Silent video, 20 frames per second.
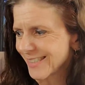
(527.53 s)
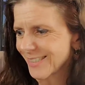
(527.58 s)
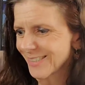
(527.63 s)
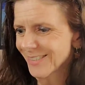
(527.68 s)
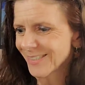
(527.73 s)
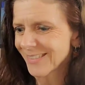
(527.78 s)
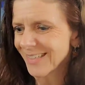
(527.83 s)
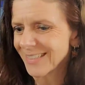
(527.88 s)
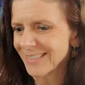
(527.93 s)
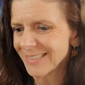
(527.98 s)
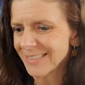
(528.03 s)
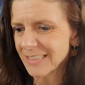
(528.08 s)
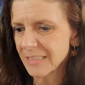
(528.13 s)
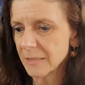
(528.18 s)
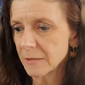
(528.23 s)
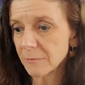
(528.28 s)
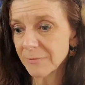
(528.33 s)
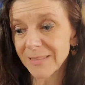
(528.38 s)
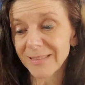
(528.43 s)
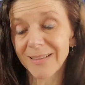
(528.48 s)
Generation
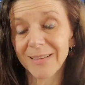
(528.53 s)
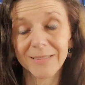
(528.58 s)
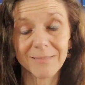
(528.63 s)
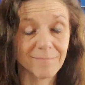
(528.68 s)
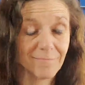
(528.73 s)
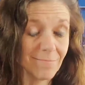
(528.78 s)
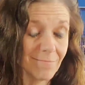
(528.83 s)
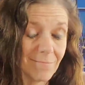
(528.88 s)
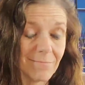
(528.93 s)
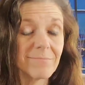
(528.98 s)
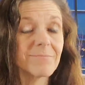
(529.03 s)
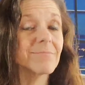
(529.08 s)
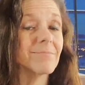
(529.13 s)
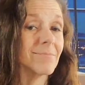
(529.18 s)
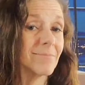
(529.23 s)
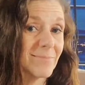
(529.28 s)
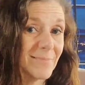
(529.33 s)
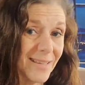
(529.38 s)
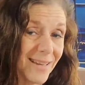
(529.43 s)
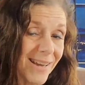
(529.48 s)
and be like,
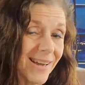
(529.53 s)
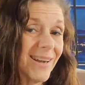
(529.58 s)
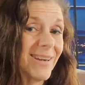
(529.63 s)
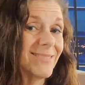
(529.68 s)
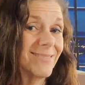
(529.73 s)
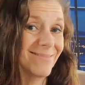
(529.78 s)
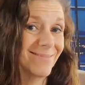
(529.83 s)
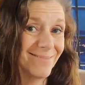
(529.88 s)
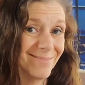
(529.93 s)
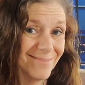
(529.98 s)
yeah,